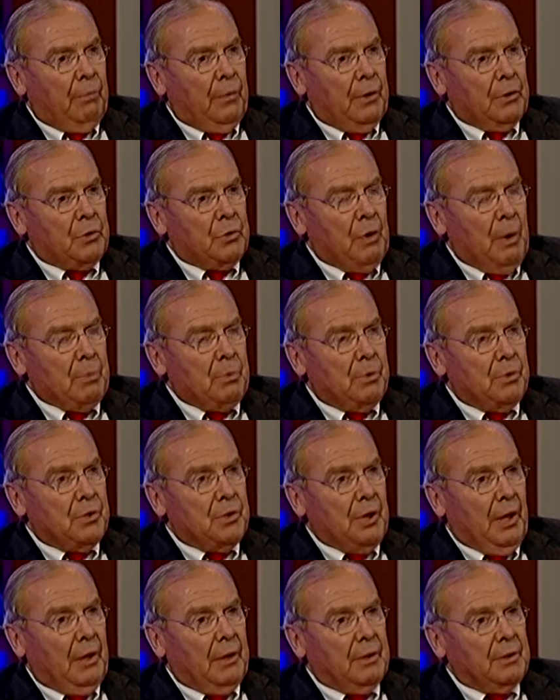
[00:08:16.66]
scriptures
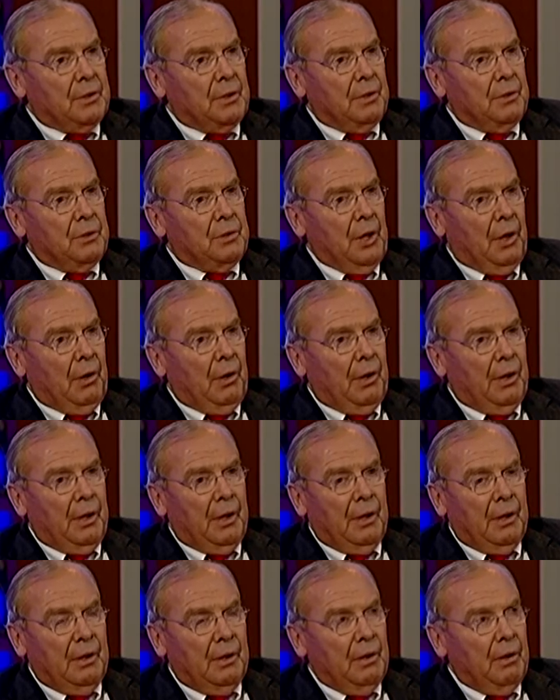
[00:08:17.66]
tell us that
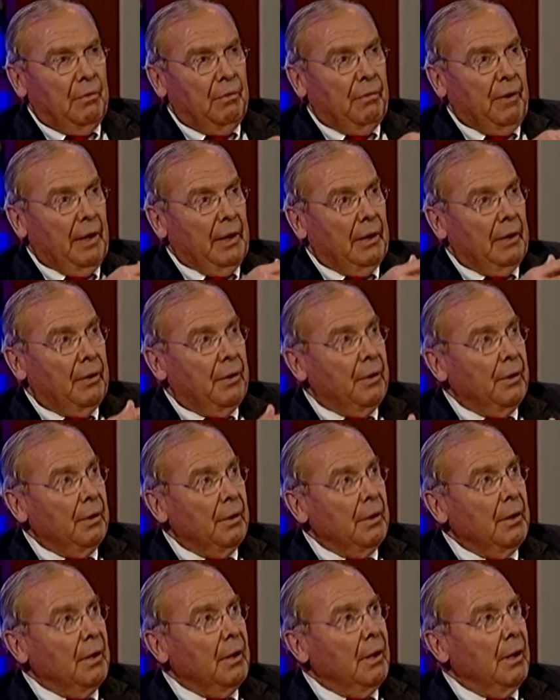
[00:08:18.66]
charity faileth,
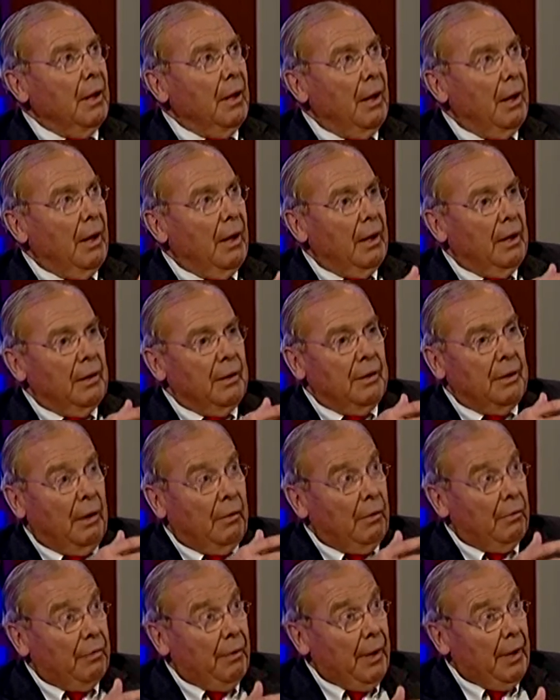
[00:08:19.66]

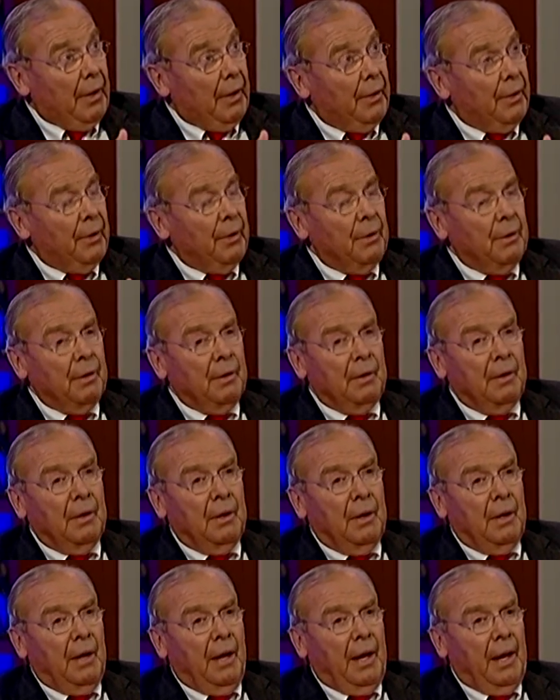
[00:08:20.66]
never faileth,
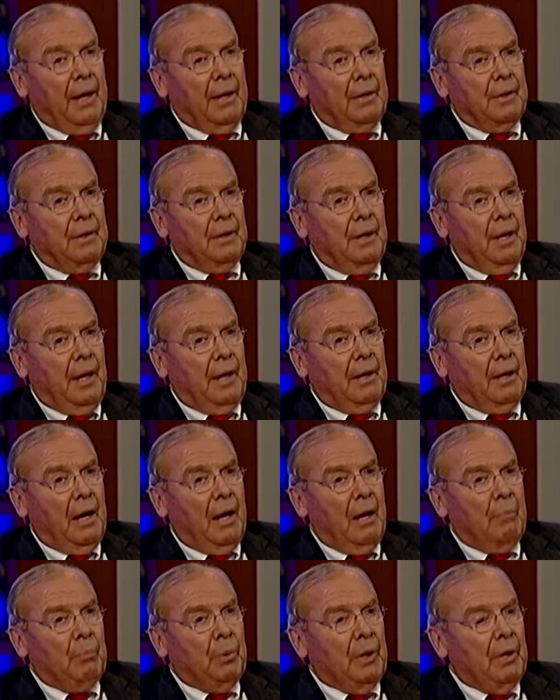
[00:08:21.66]
and
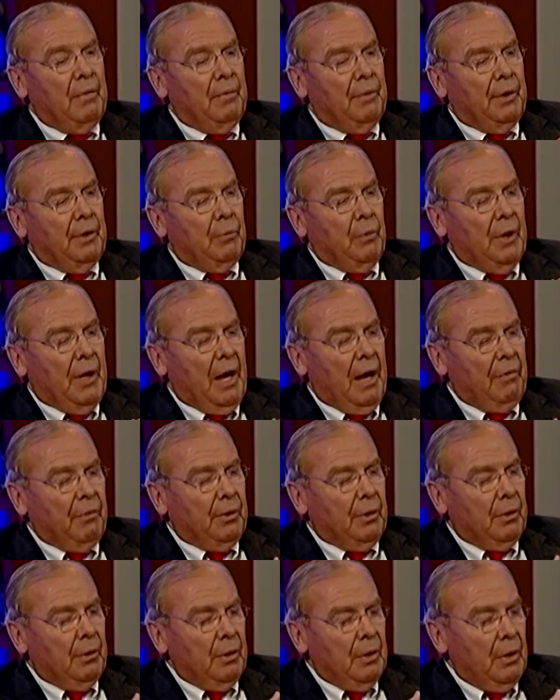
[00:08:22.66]
I believe that we have
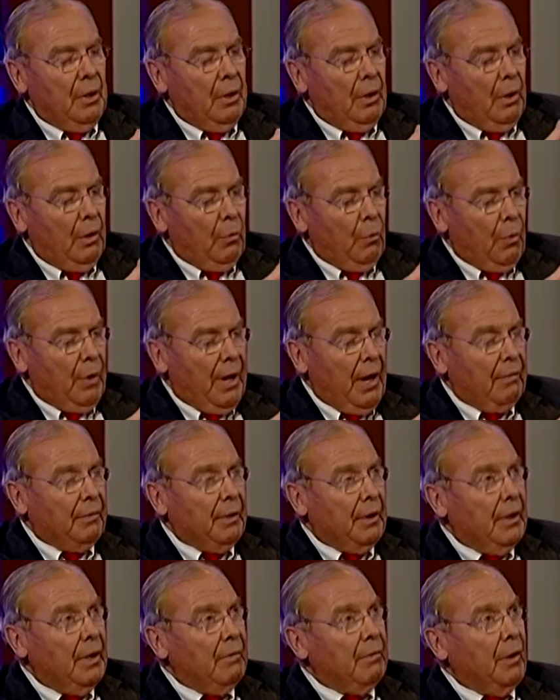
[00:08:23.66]
to
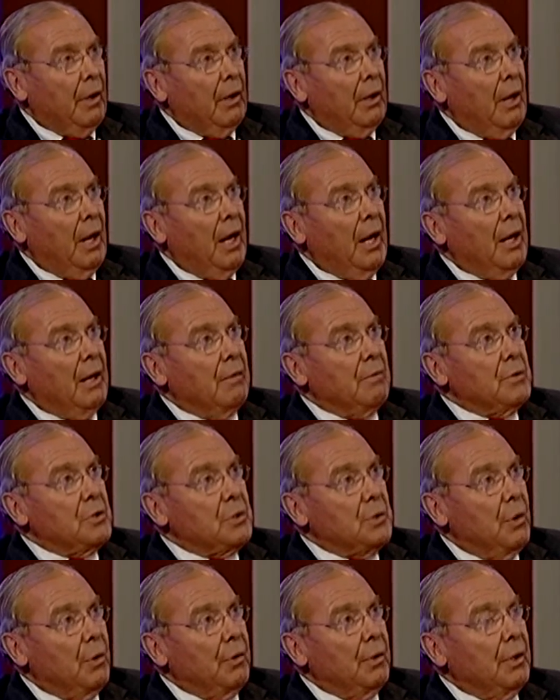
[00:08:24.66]
live our lives
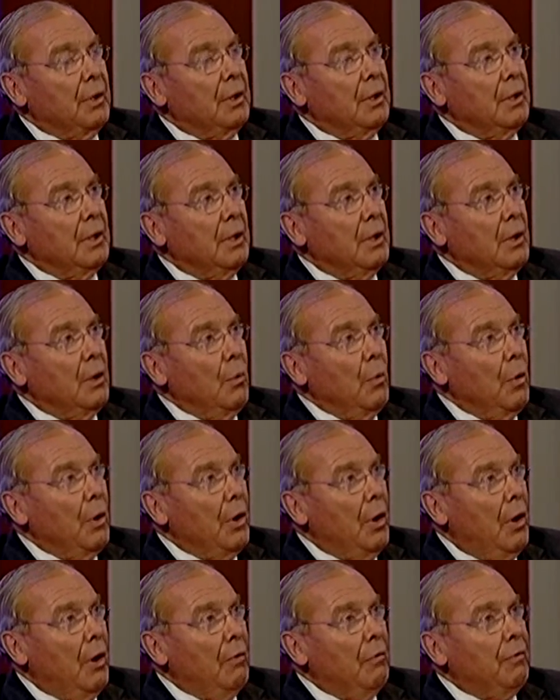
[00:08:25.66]
so that we
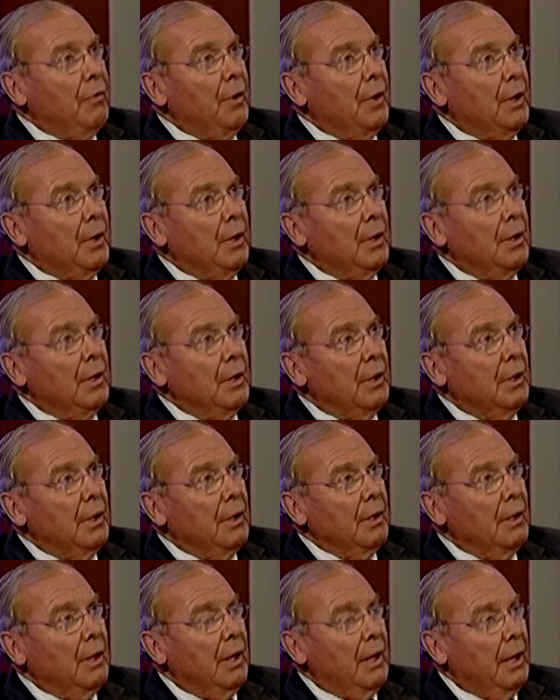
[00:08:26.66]
all fit
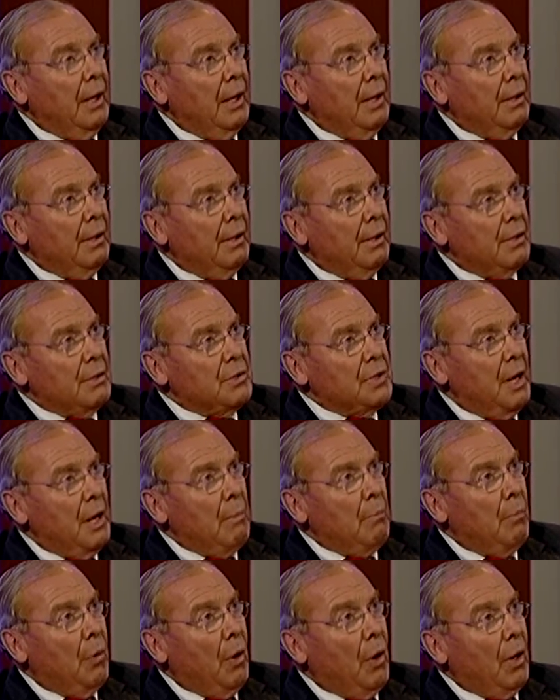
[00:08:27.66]
into the
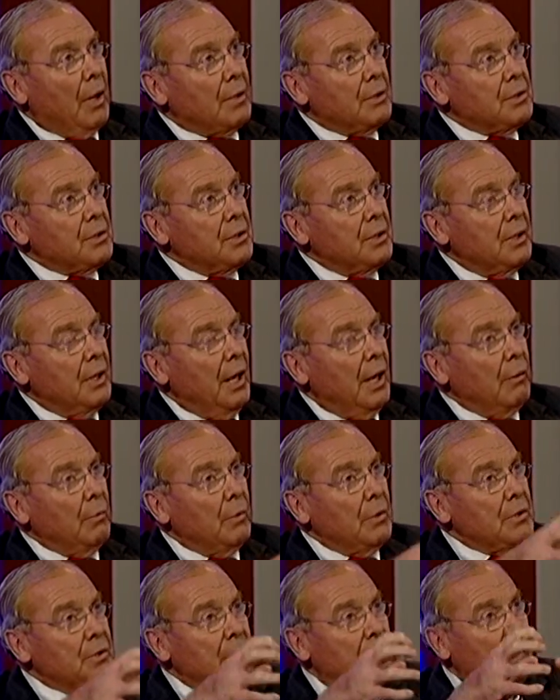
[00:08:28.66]
same box, and
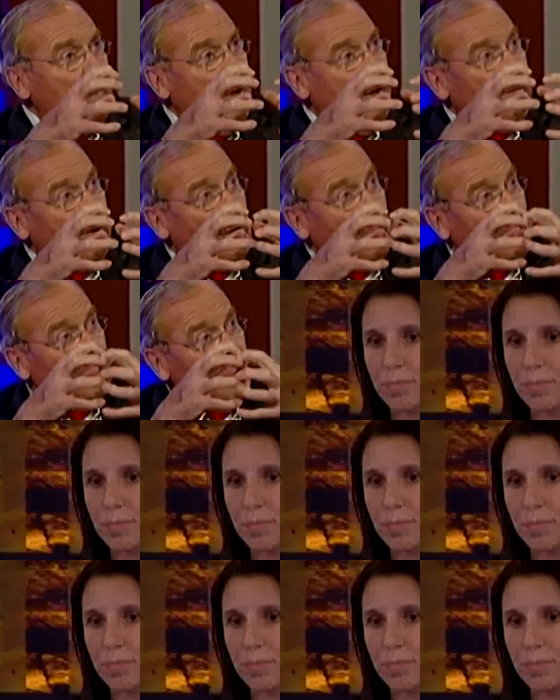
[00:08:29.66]
instead of having a